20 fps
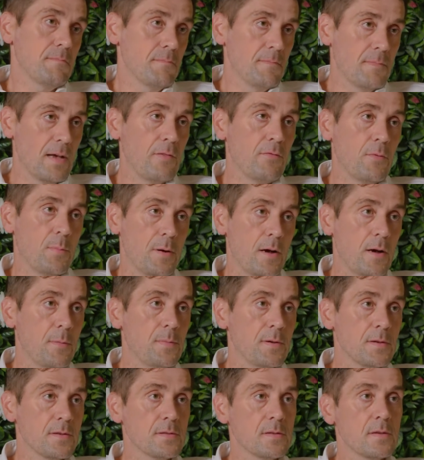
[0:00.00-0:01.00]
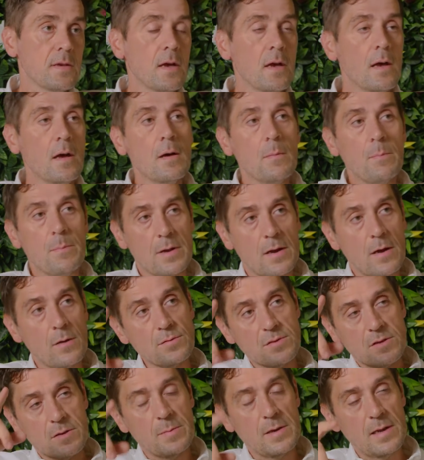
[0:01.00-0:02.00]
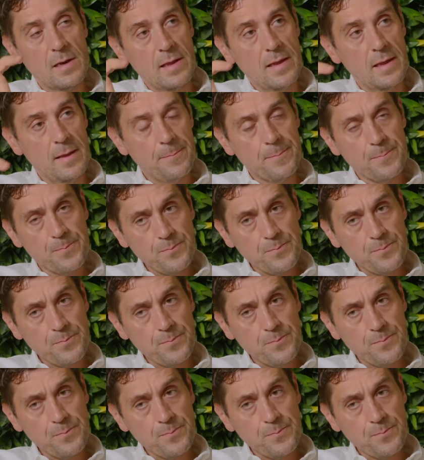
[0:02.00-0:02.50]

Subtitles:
have a purpose. But ultimately,